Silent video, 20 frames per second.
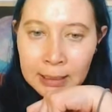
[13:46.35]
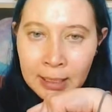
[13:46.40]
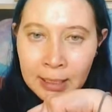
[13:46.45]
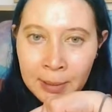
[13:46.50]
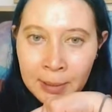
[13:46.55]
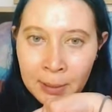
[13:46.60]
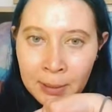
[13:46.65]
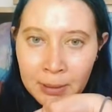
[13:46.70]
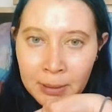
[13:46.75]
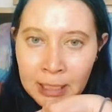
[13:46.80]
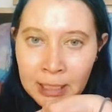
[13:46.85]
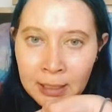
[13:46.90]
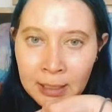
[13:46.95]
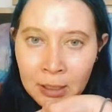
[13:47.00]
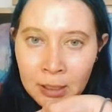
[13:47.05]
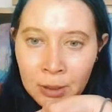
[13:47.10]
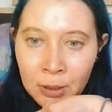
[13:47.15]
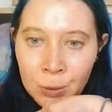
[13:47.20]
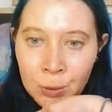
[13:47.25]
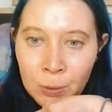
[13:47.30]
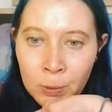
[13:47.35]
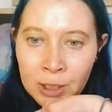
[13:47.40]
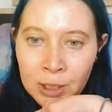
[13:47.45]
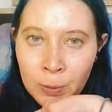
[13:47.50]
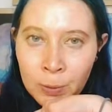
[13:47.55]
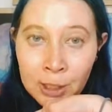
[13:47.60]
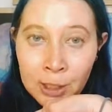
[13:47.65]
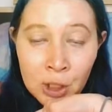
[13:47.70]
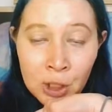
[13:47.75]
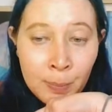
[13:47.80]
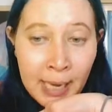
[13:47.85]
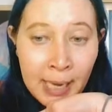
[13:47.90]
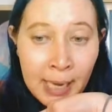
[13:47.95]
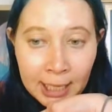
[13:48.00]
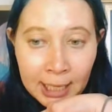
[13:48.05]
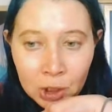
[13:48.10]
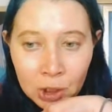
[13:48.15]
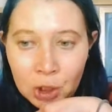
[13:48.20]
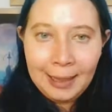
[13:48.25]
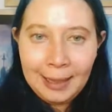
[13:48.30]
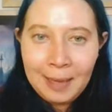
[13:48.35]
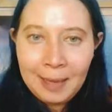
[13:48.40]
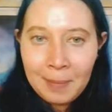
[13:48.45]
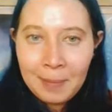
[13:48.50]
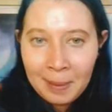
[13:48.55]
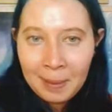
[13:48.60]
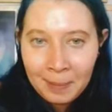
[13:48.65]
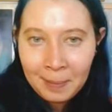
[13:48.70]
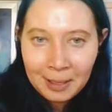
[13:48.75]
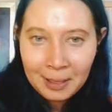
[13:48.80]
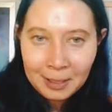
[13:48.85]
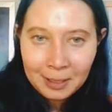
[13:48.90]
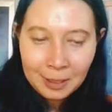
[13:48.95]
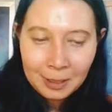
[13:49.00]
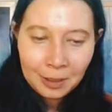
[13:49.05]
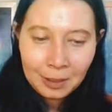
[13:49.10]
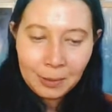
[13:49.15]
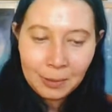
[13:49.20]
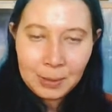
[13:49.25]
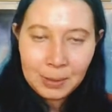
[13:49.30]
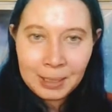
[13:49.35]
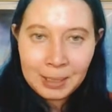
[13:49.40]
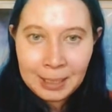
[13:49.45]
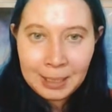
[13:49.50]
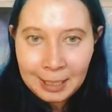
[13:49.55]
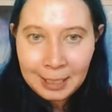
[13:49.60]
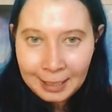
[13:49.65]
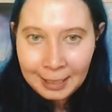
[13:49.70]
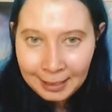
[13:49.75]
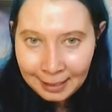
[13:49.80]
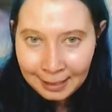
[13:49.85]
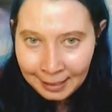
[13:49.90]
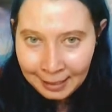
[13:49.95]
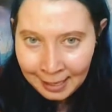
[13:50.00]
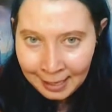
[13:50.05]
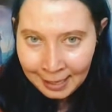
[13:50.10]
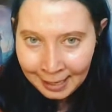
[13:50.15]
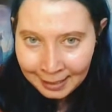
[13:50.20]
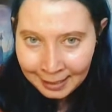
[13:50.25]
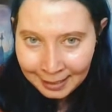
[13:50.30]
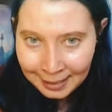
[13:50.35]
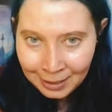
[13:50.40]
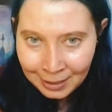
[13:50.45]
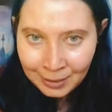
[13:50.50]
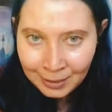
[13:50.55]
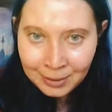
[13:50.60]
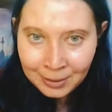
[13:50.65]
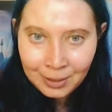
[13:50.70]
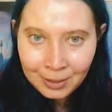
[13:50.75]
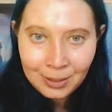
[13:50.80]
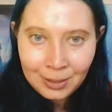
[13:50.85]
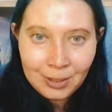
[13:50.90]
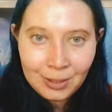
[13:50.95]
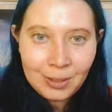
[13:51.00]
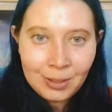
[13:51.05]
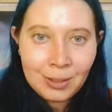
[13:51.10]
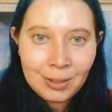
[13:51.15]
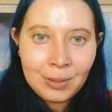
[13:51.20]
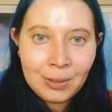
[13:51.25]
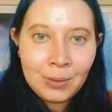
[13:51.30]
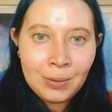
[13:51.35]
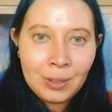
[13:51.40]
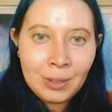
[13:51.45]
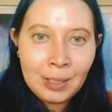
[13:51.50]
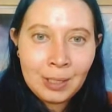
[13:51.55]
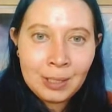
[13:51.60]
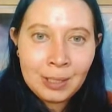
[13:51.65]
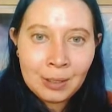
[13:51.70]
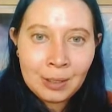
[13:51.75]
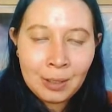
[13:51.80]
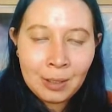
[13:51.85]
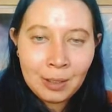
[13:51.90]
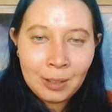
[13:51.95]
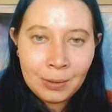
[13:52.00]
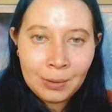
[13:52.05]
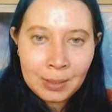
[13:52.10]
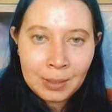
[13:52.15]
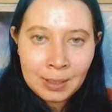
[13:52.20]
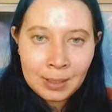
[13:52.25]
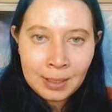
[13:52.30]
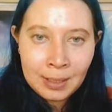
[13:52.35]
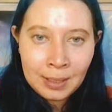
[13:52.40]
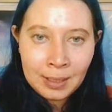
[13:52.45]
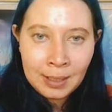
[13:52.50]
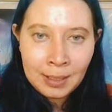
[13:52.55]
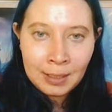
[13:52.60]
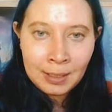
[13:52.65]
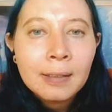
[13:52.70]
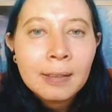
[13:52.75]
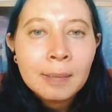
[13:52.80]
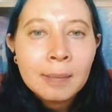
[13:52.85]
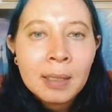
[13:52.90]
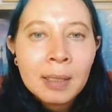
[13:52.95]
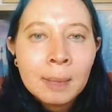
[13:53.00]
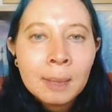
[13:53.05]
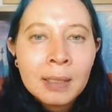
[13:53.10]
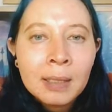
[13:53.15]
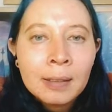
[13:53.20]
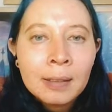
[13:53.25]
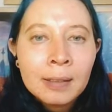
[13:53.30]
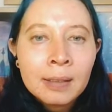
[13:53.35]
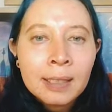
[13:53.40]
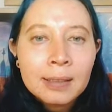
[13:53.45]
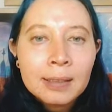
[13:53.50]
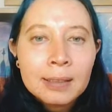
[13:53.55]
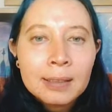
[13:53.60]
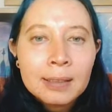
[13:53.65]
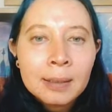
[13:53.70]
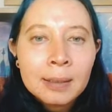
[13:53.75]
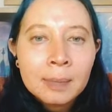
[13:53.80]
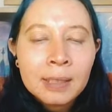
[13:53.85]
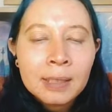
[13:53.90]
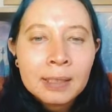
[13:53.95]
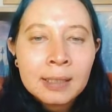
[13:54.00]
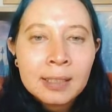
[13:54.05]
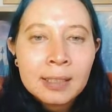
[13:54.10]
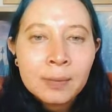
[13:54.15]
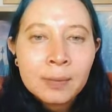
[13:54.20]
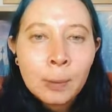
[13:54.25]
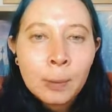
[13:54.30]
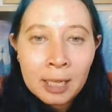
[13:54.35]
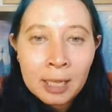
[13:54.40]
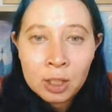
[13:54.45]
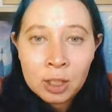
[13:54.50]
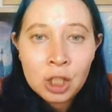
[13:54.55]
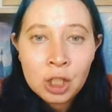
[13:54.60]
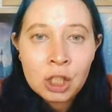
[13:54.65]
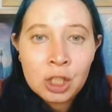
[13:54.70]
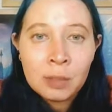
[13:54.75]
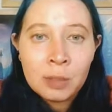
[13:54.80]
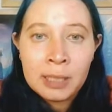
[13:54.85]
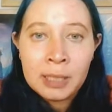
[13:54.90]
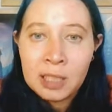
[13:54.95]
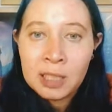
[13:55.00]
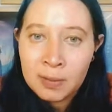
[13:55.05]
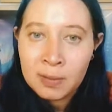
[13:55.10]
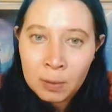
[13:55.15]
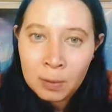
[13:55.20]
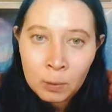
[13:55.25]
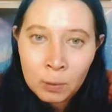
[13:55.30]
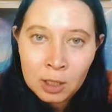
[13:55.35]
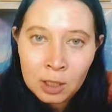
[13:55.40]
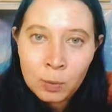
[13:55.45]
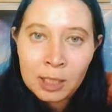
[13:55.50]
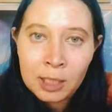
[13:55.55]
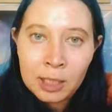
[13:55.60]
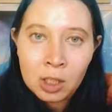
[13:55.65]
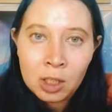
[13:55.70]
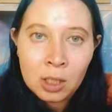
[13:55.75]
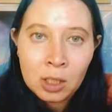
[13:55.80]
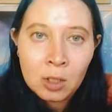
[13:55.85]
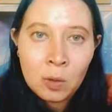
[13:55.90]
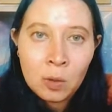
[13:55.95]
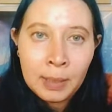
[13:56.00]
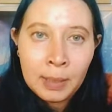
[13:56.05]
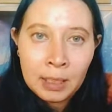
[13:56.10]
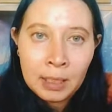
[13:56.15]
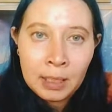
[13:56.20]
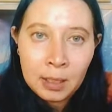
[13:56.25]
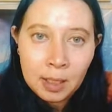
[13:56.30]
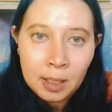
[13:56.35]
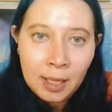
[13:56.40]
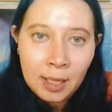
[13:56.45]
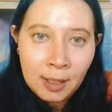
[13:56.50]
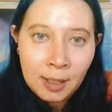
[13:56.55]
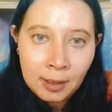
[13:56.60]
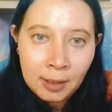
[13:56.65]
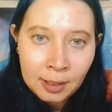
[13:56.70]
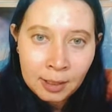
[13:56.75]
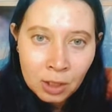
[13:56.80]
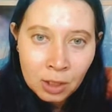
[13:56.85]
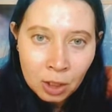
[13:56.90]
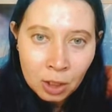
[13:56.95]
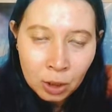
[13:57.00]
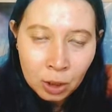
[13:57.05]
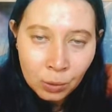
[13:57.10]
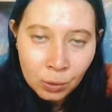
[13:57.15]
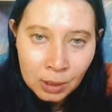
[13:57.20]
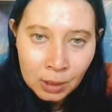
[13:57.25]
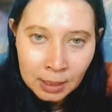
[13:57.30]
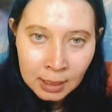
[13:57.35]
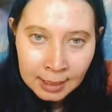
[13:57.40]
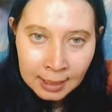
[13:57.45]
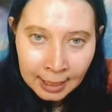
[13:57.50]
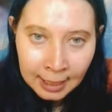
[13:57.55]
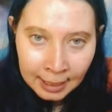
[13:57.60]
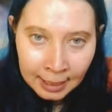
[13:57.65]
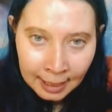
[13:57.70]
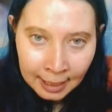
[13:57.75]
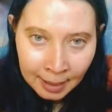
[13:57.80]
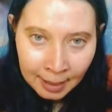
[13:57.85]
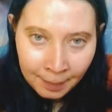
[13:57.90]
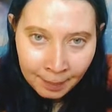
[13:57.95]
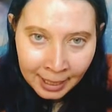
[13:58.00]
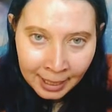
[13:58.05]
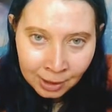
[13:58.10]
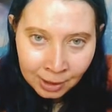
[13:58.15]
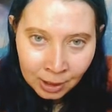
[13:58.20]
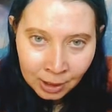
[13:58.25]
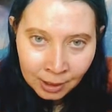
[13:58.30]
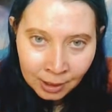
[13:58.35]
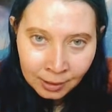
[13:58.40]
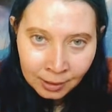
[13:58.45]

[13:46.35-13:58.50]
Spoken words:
I'm gonna pretend that those wood swatches match. That might be the closest I can get, so I'll just scooch these closer, or maybe I'll get something different. Why are there so many different wood swatches? Oh my gosh, I think that's the closest I can get matching